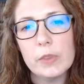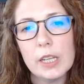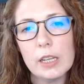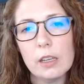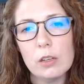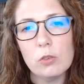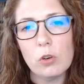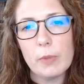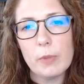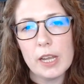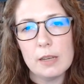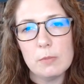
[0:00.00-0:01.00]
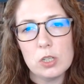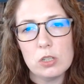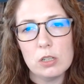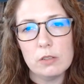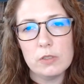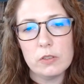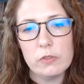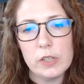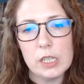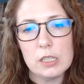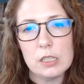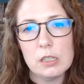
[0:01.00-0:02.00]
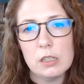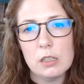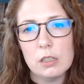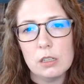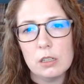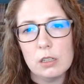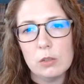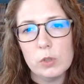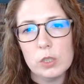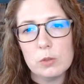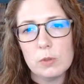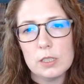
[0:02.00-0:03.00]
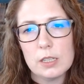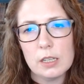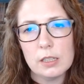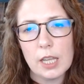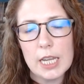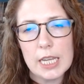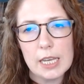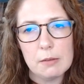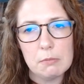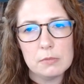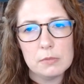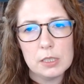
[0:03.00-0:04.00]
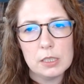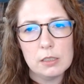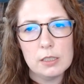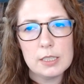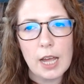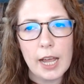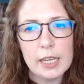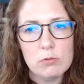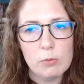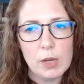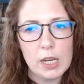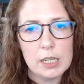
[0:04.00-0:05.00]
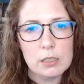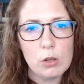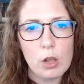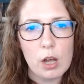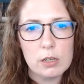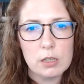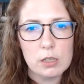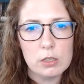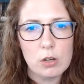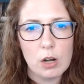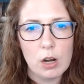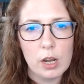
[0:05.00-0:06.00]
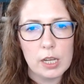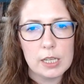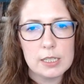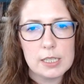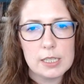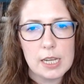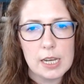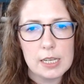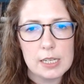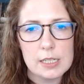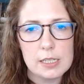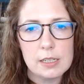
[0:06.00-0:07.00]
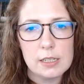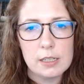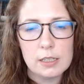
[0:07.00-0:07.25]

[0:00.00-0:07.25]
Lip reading: Nick ignored my admission of defeat, which was unlike him. His eyes remained locked on the drawing in his hand.